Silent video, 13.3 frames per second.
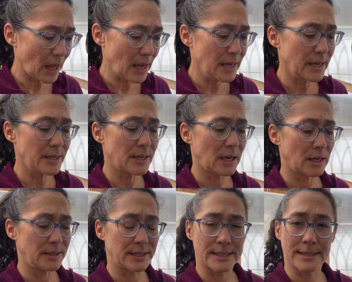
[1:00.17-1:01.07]
in
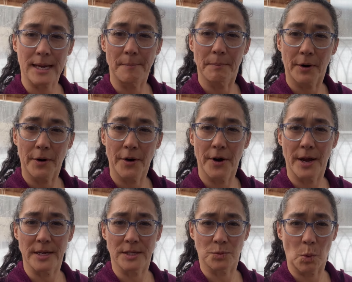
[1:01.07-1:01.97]
December
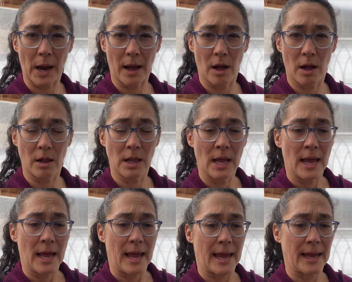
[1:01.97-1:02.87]
as well,
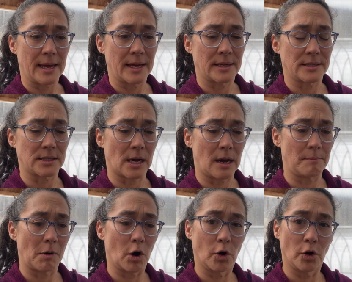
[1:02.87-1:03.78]
and
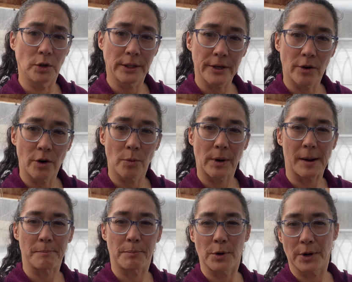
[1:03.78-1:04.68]
earlier when
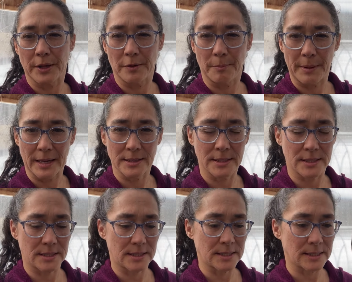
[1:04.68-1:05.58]
I'm putting the
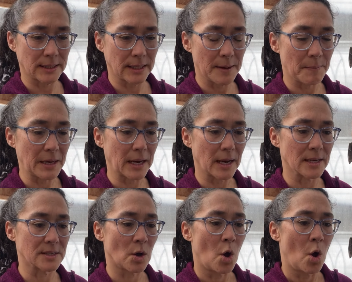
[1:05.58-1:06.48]
beds to sleep,
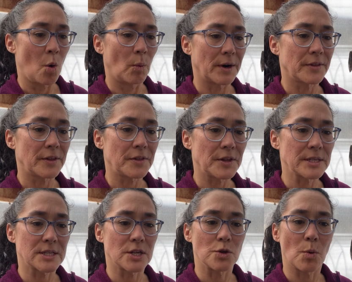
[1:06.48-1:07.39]
because one of the
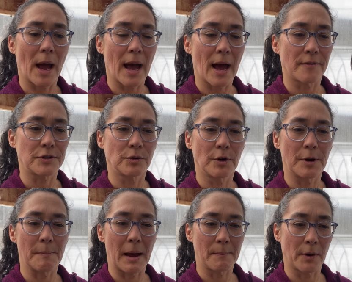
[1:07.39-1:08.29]
things that you have to
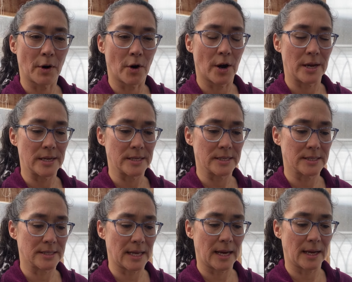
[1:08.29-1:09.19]
remember
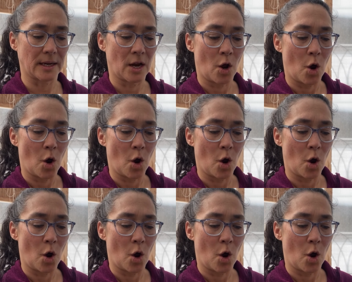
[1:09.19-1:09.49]
is that